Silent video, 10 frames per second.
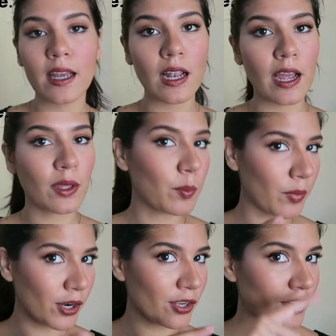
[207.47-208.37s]
I
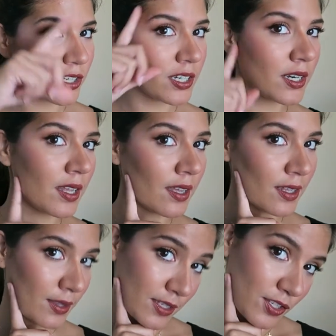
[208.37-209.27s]
like better
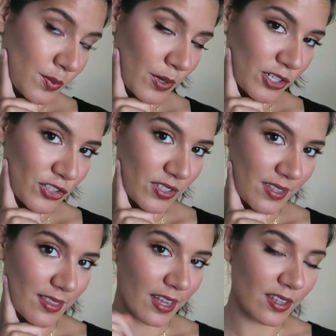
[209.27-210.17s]
this
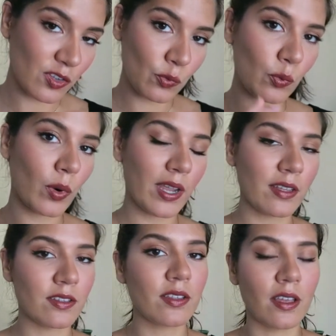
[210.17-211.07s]
version, that is
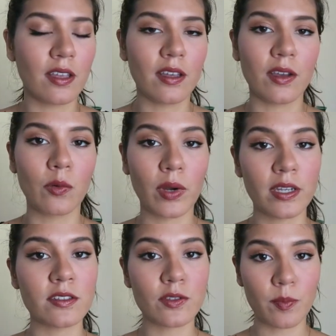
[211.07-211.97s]

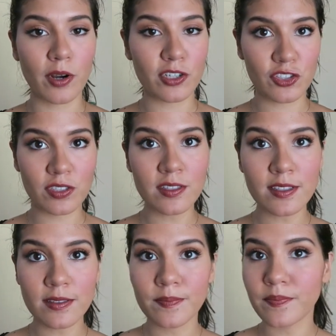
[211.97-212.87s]
Wayne's
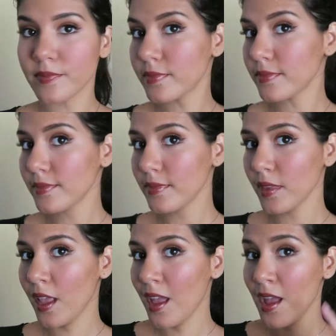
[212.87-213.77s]
version.
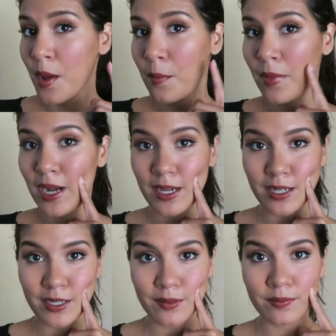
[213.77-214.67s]

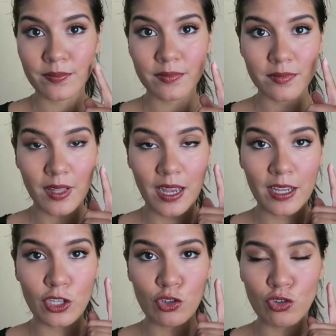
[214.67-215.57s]
Mine,
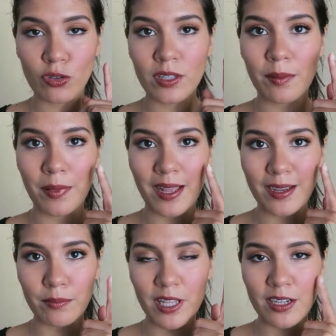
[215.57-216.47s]
I usually
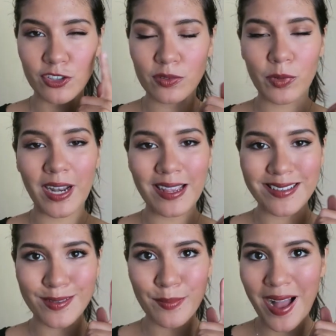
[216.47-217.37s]
apply blush when I
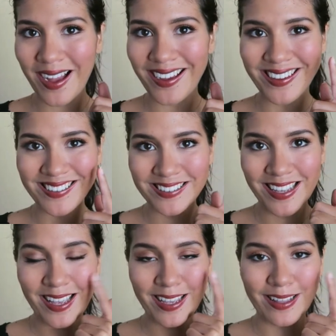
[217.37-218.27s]
smile
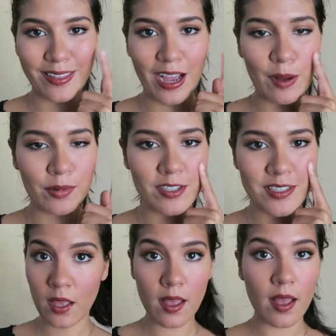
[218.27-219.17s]
in the
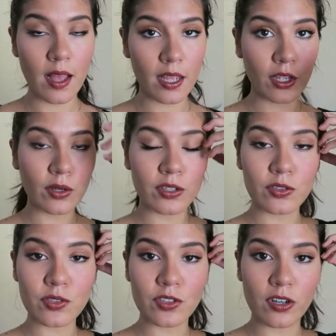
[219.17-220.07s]
apple. I'm
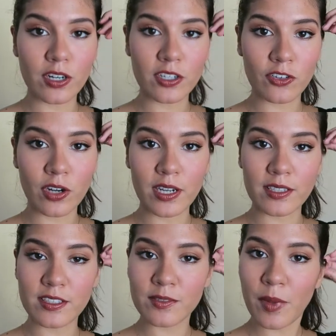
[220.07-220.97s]
going to start
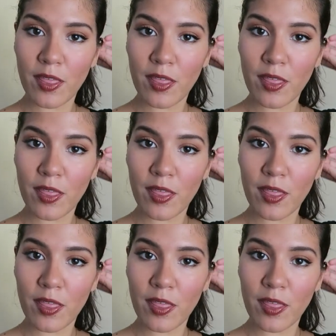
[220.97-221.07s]
trying this